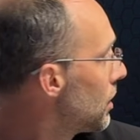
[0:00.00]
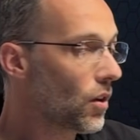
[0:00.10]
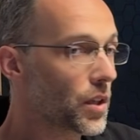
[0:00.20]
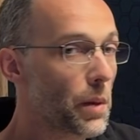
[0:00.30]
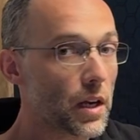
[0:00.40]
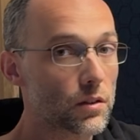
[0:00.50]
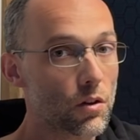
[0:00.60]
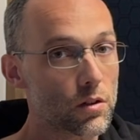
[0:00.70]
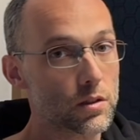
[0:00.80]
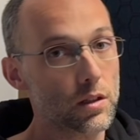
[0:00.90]
On the back
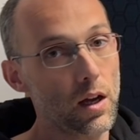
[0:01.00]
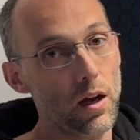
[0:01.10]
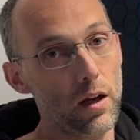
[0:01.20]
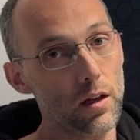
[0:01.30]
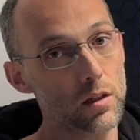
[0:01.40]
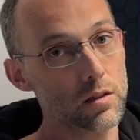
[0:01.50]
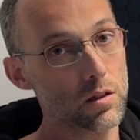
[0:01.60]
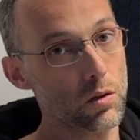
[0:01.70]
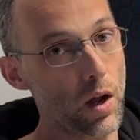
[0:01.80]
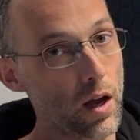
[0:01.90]
doors, I
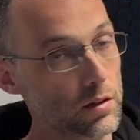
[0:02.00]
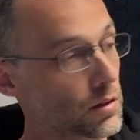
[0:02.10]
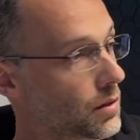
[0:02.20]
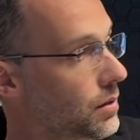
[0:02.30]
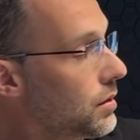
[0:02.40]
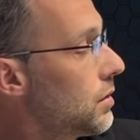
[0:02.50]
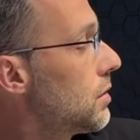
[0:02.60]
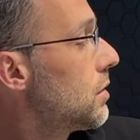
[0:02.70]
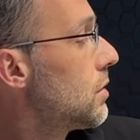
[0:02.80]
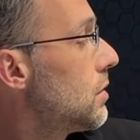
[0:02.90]
also add
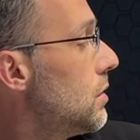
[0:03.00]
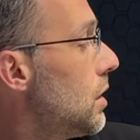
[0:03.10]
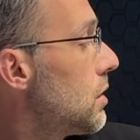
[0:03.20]
these